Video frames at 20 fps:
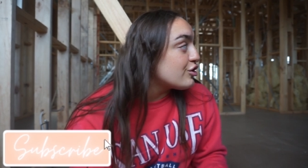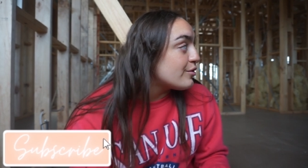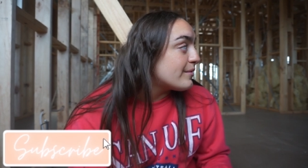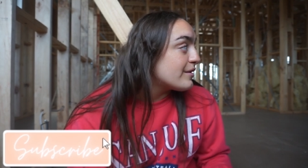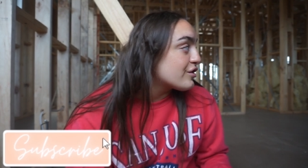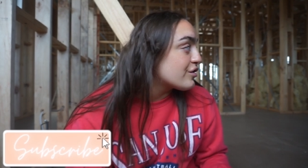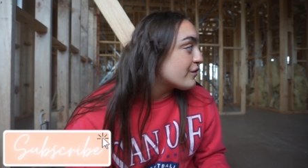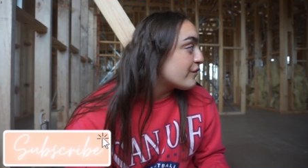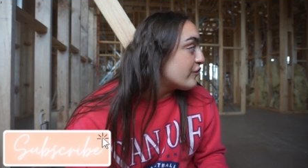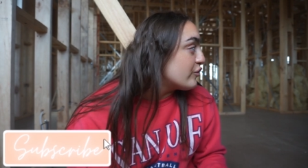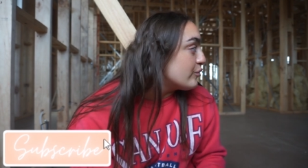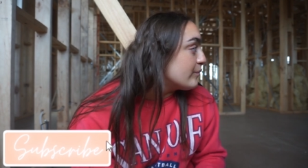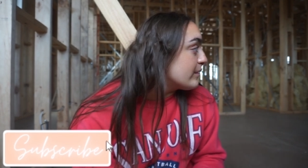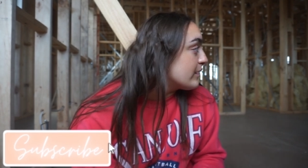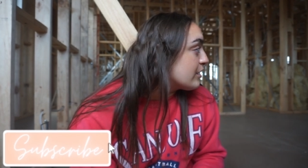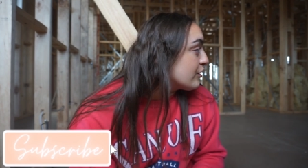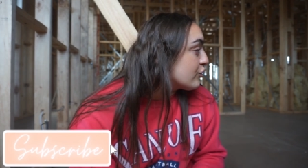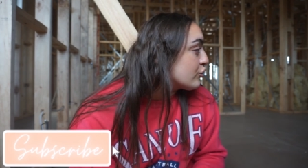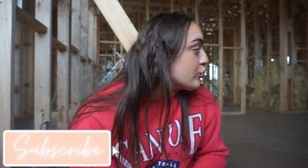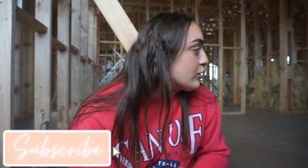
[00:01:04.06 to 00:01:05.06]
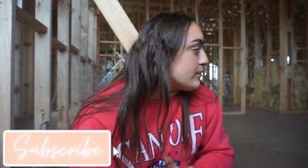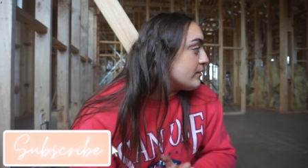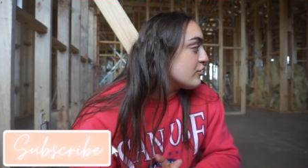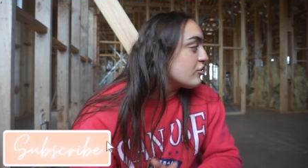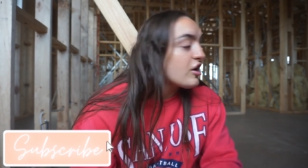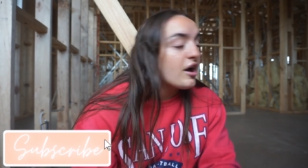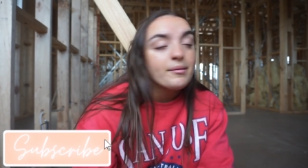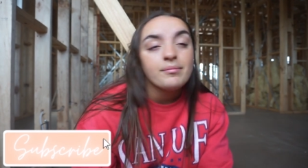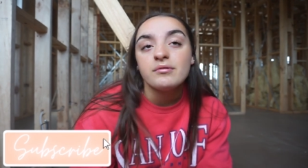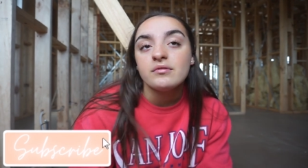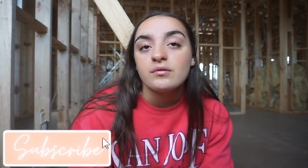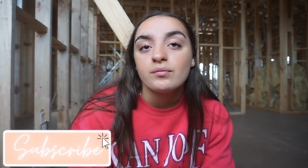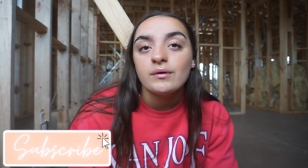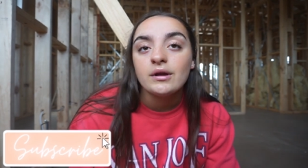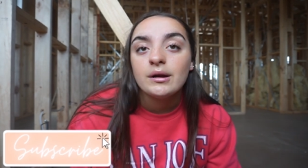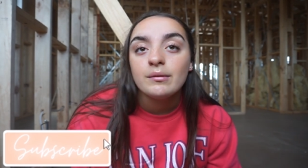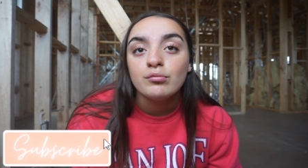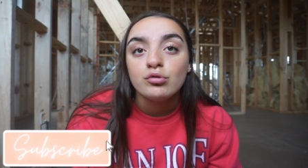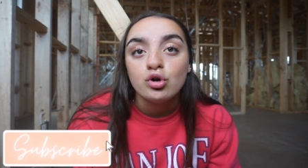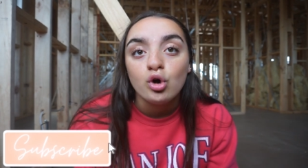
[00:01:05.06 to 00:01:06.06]
not much to film because so much happens
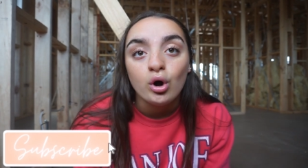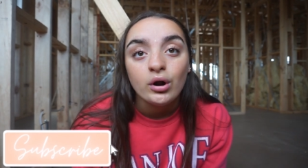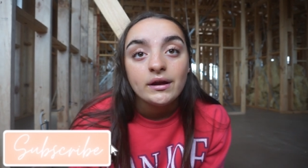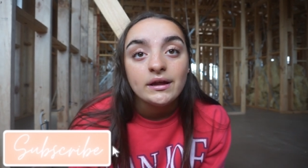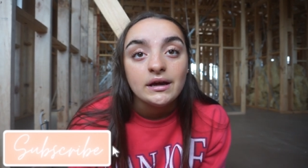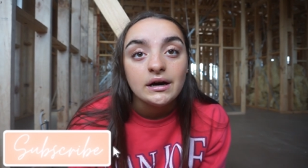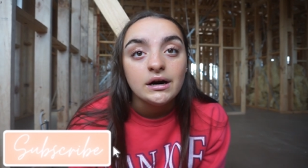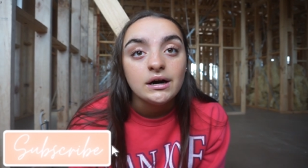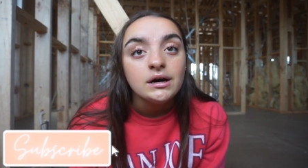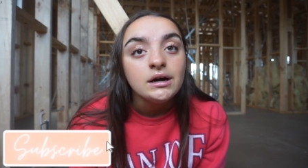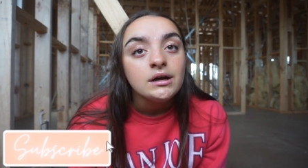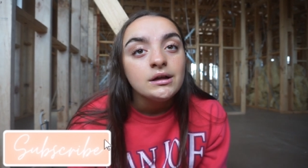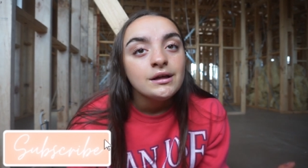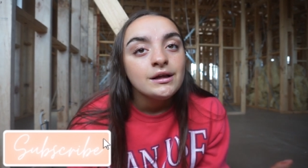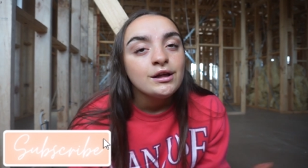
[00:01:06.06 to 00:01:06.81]
when I'm not here.